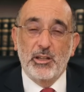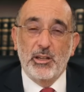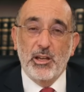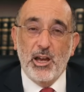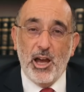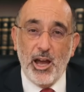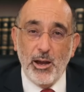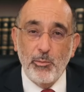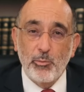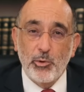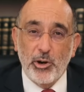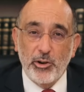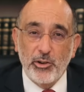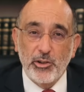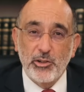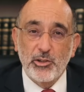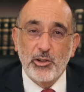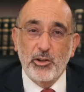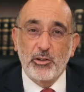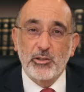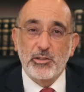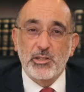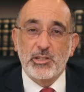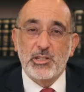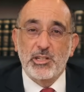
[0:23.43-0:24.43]
I'm Rabbi
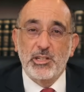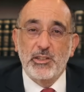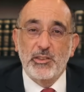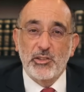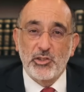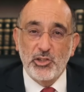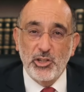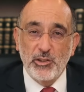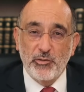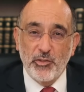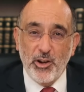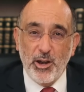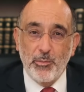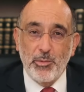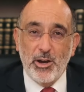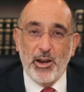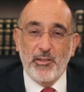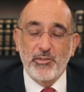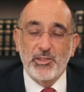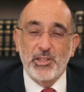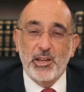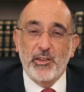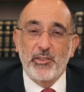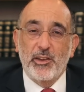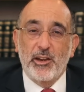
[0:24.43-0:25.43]
Goldstein, the Chief Rabbi
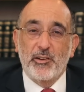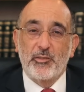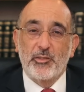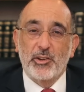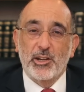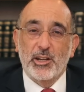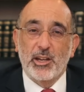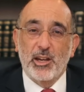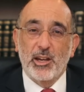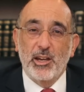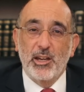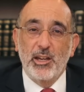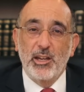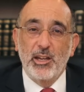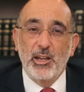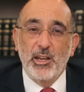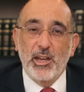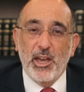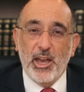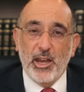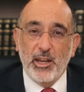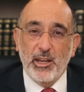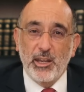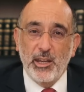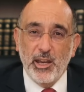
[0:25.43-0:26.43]
of South Africa,
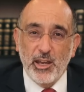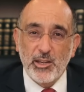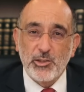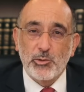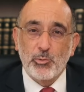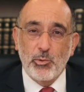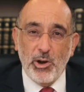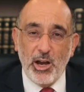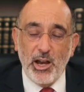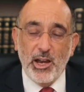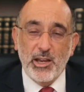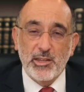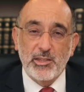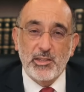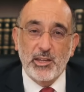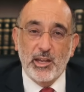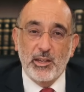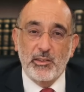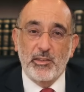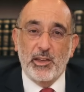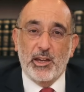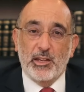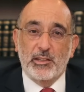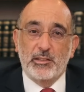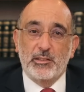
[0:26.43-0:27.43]
and here's why I say
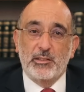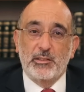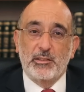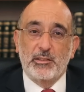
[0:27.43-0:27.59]
that.